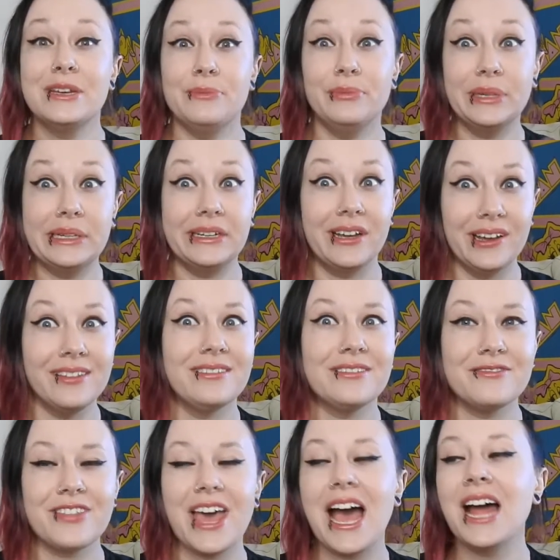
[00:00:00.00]
Because
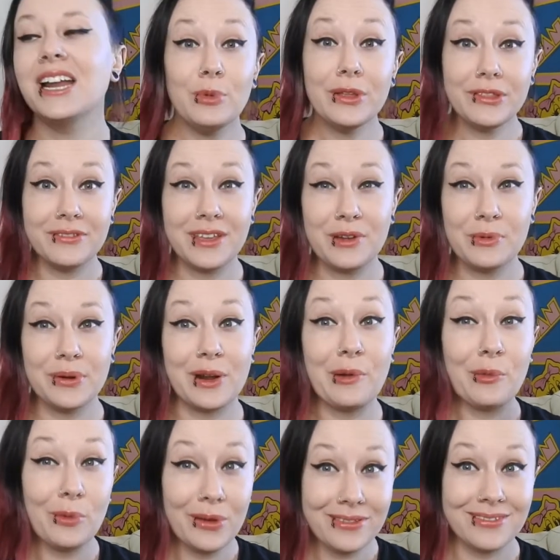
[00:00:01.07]
of that, I will say what I
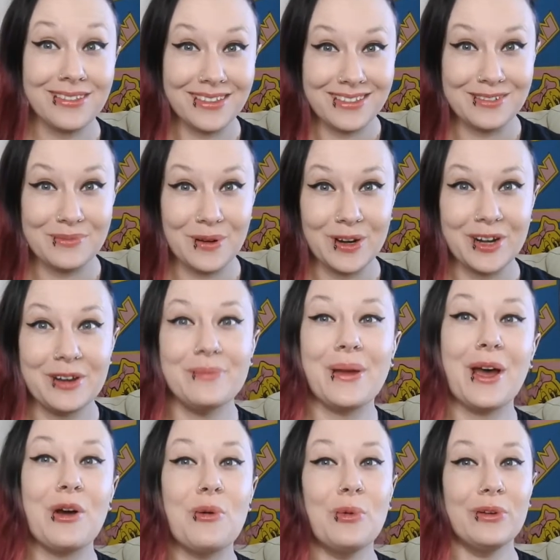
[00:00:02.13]
was disappointed
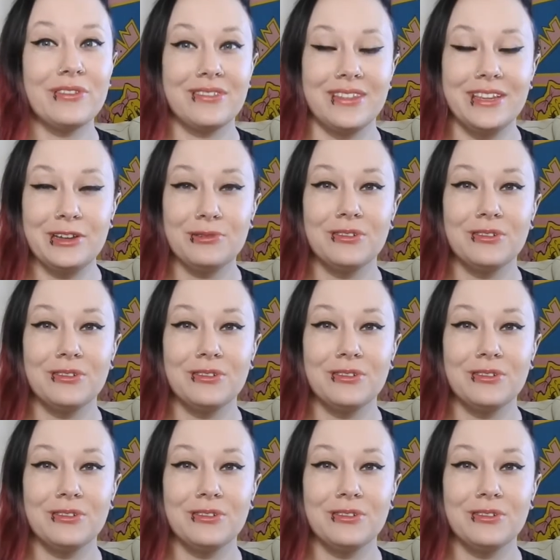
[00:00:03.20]
about was the